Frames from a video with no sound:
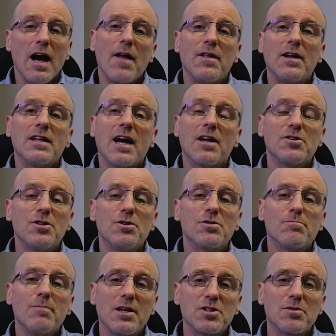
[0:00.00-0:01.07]
and then how to
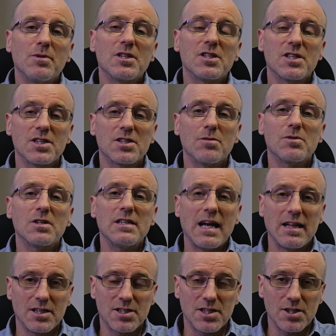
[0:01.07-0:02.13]
use measurement systems
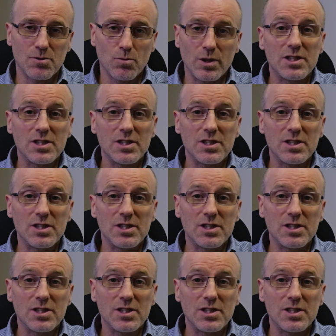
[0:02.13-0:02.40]
analysis.